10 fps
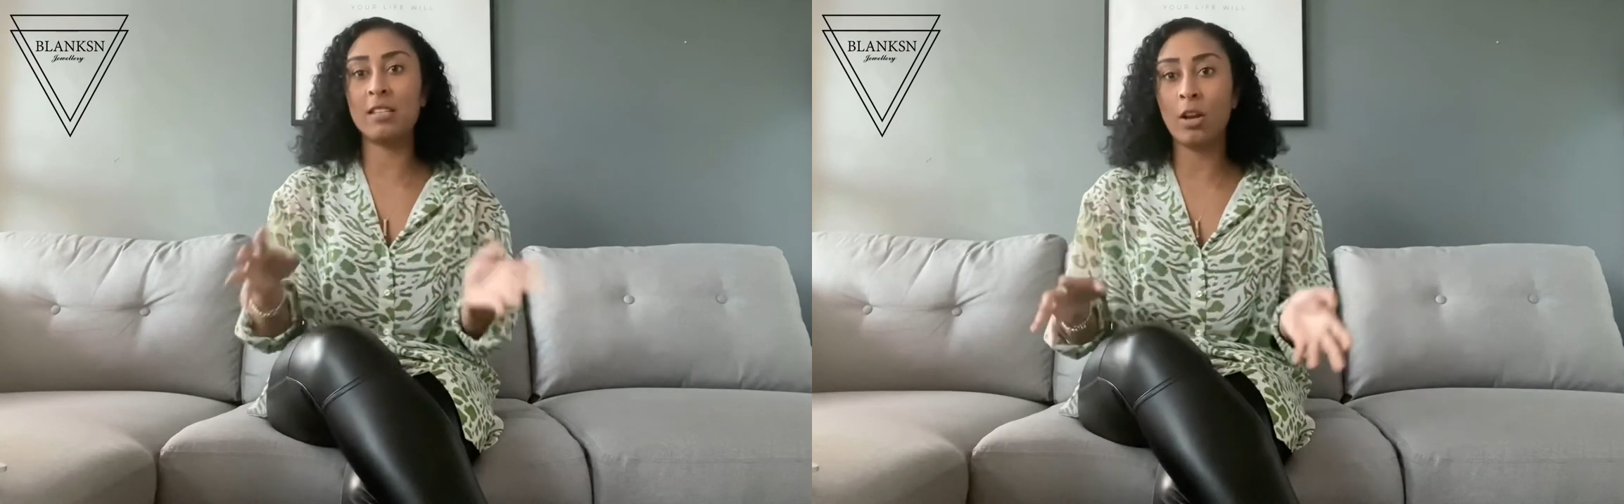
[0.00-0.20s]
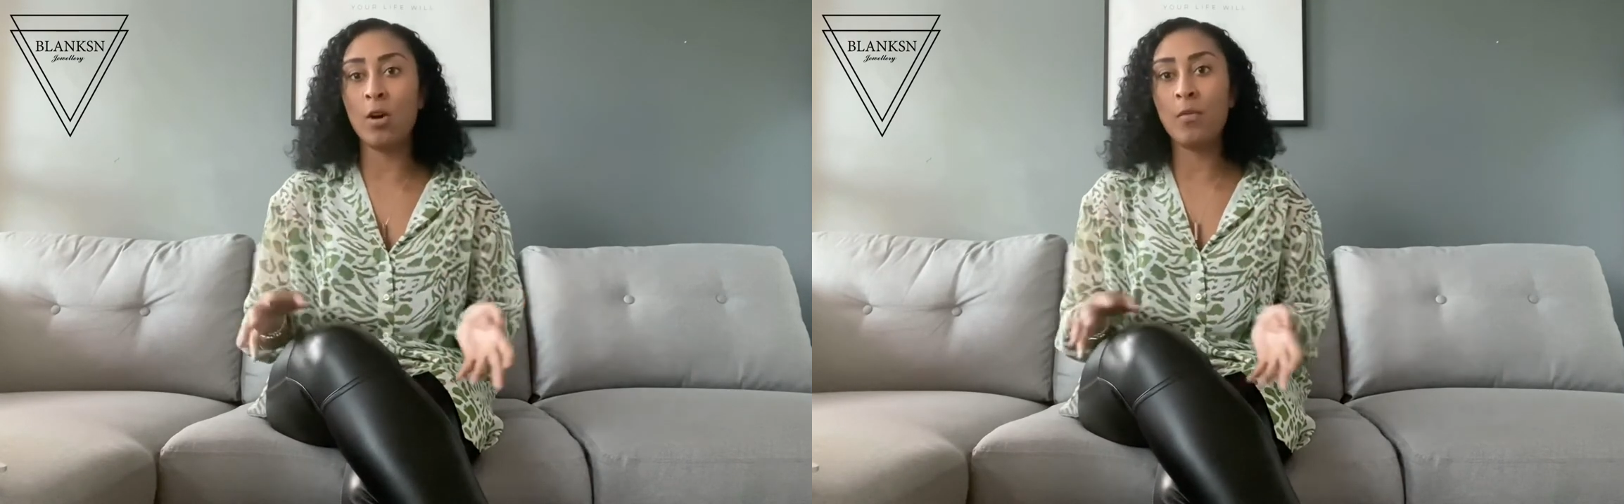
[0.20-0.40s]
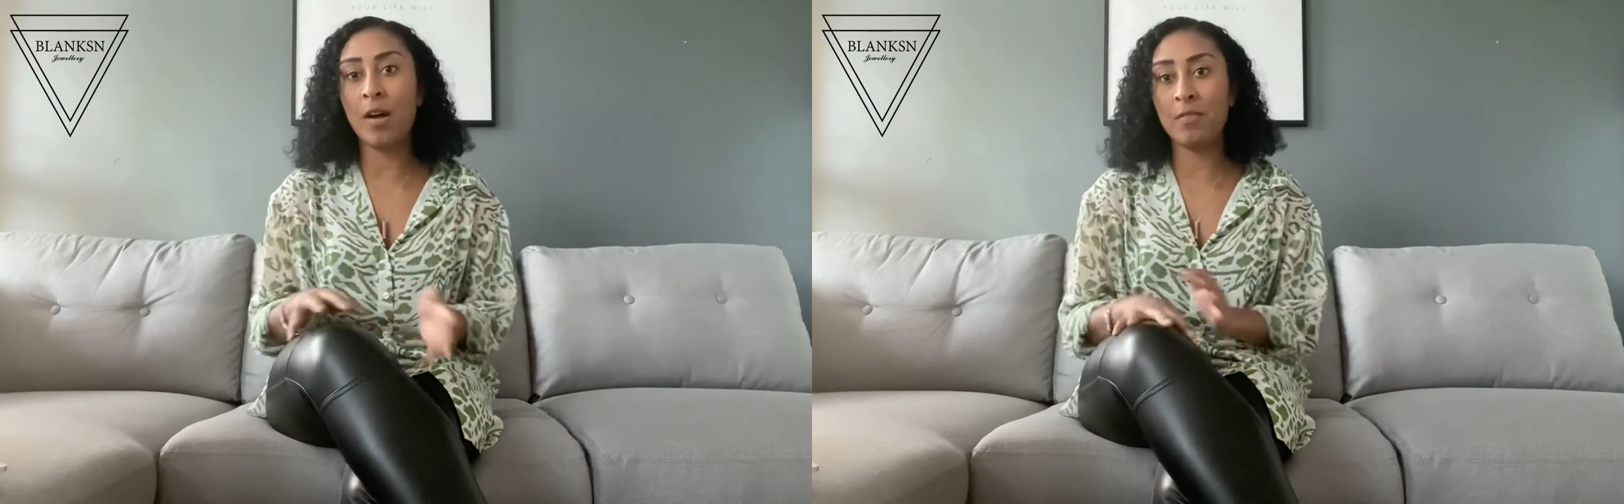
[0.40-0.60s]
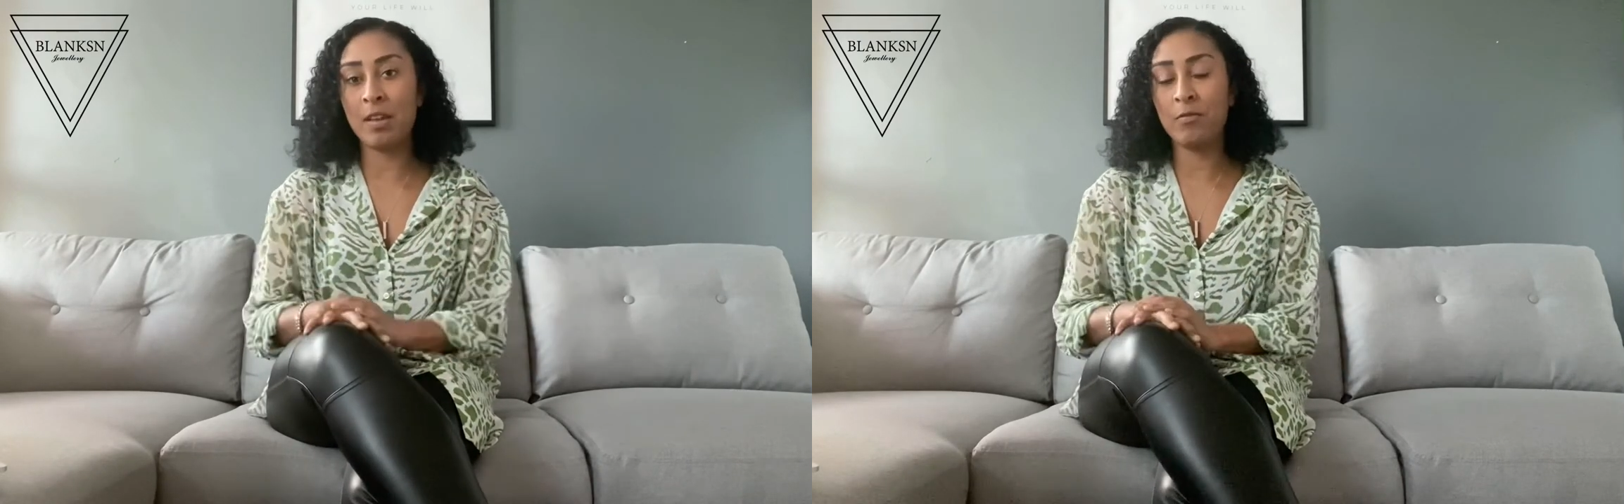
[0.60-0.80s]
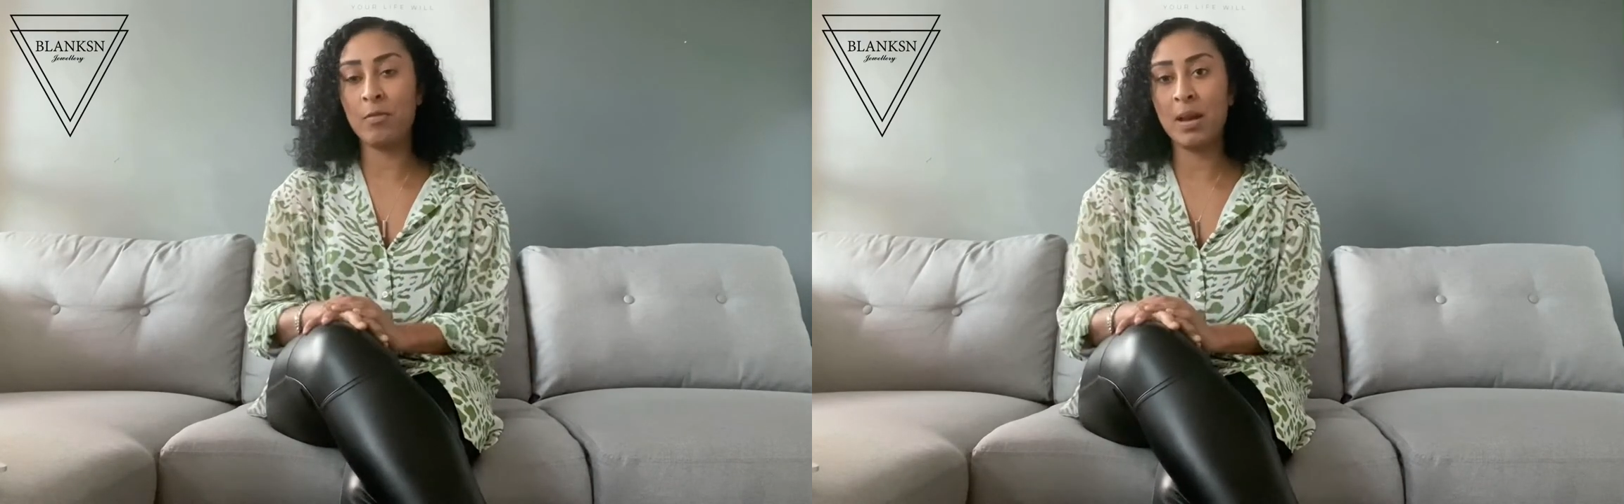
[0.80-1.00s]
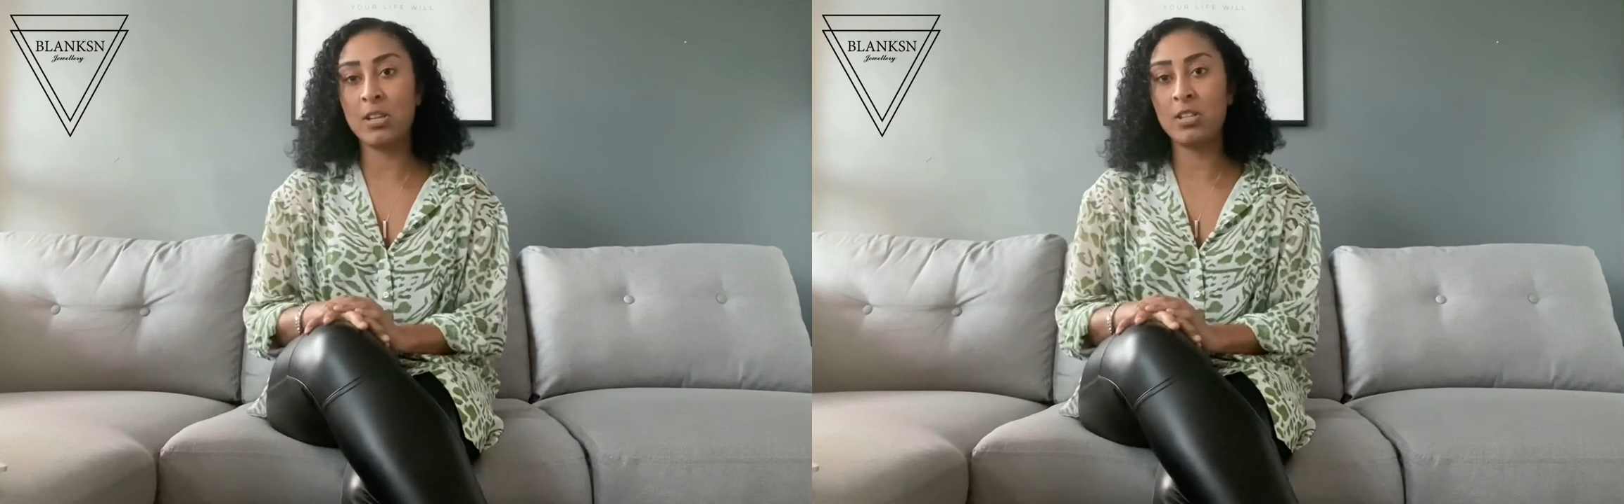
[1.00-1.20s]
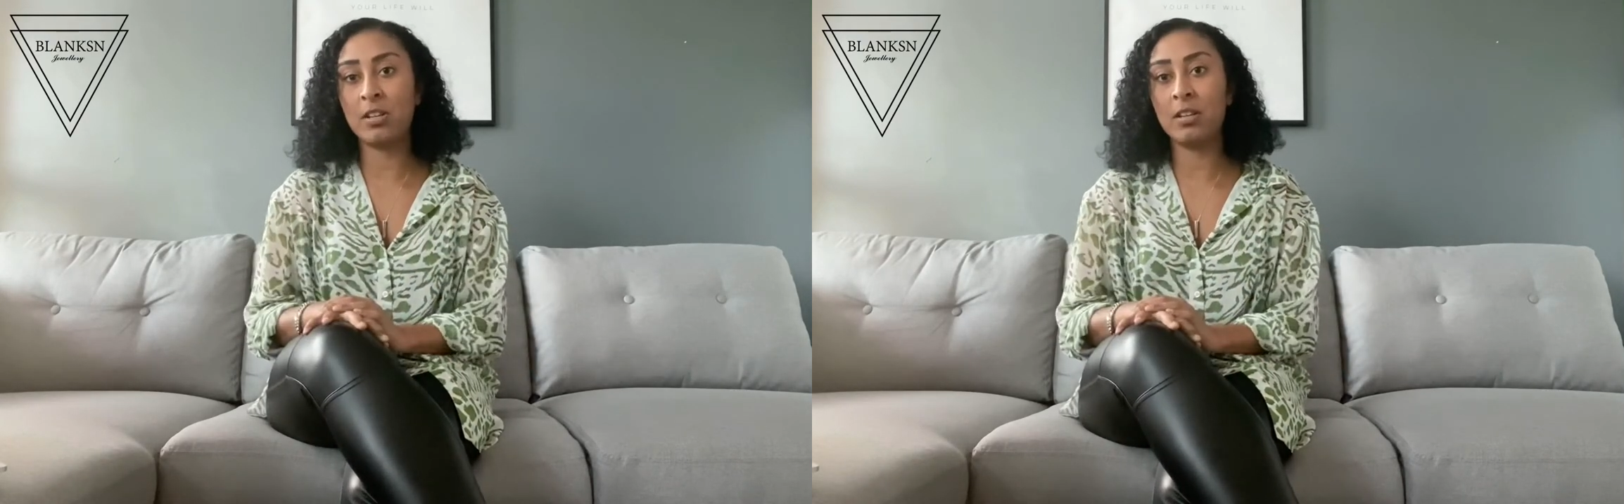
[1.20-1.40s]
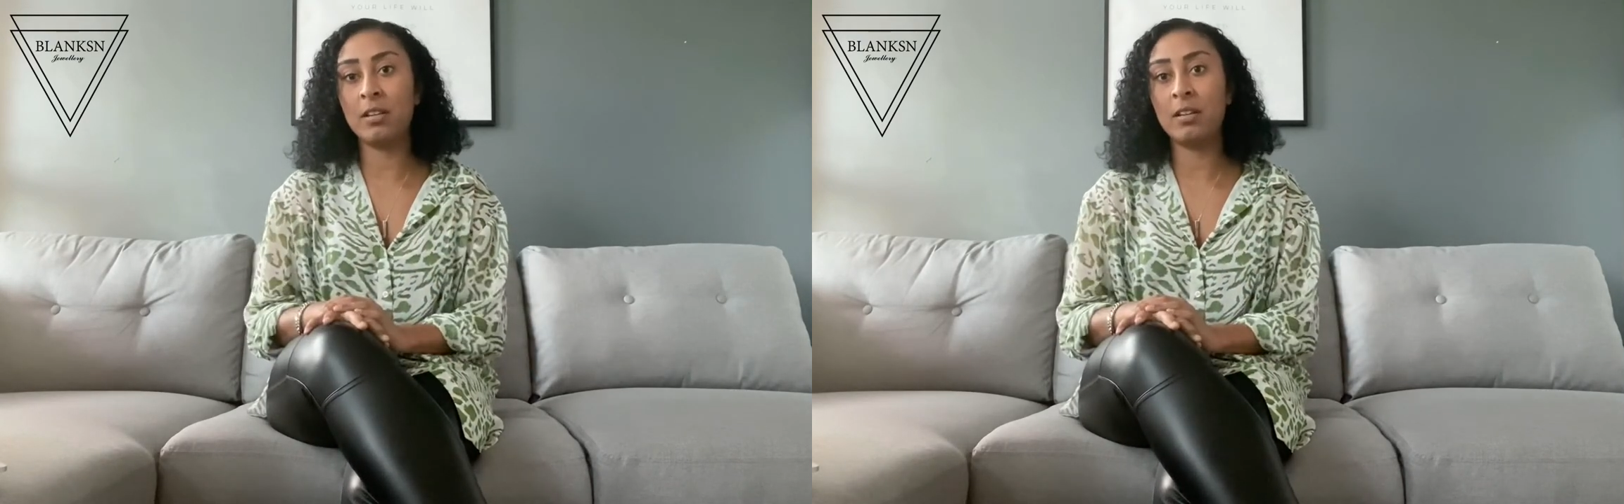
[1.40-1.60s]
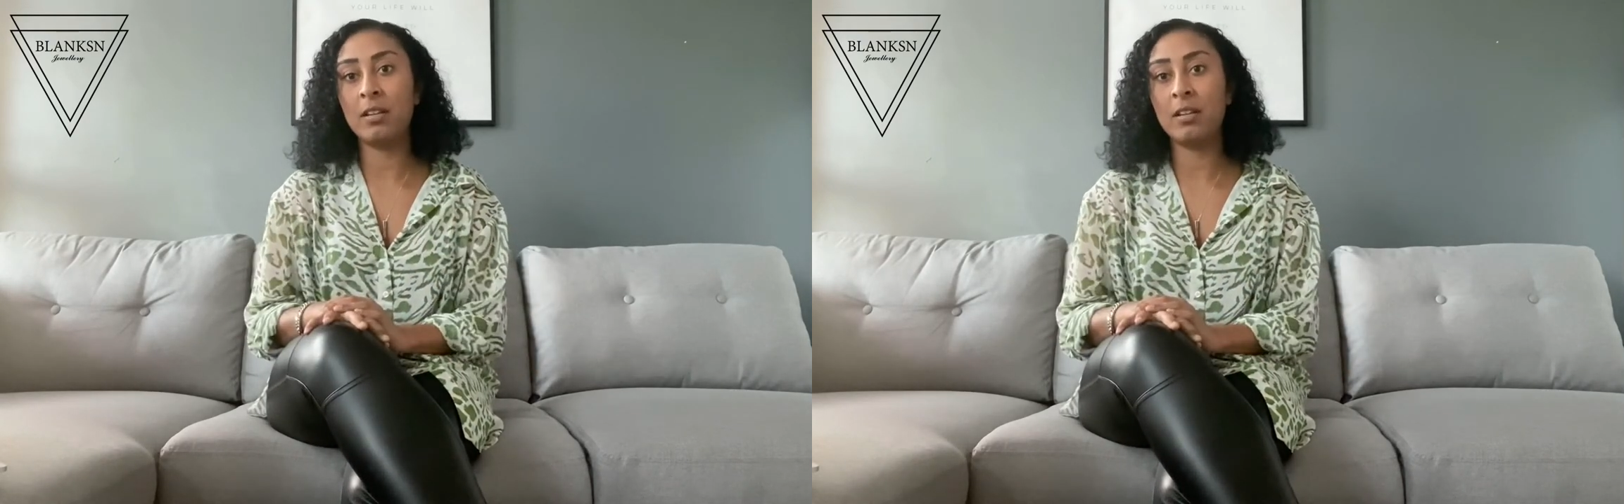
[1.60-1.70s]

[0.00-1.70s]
a lot of other information,